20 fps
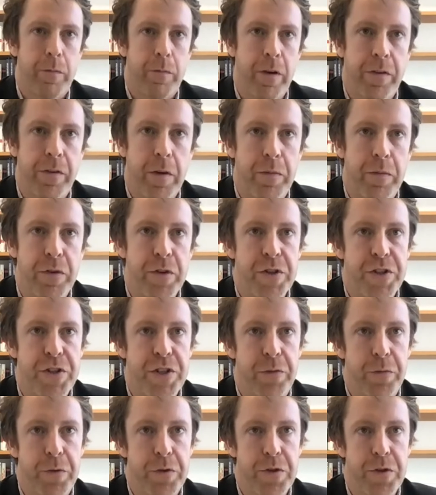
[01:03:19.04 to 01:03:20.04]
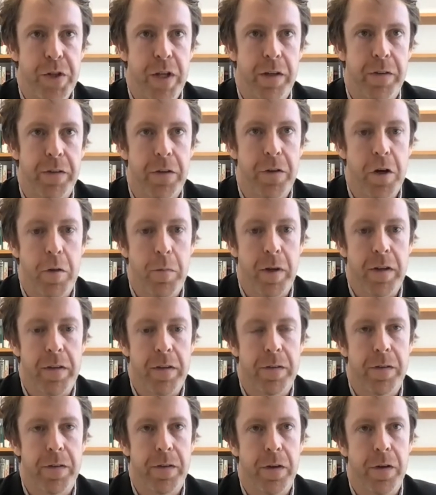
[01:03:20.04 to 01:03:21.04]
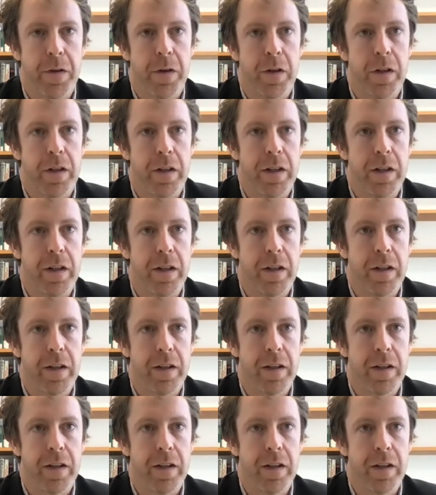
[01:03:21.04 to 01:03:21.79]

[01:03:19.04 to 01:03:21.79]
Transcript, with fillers: Press Abdurashid, Rashid, would you like to comment on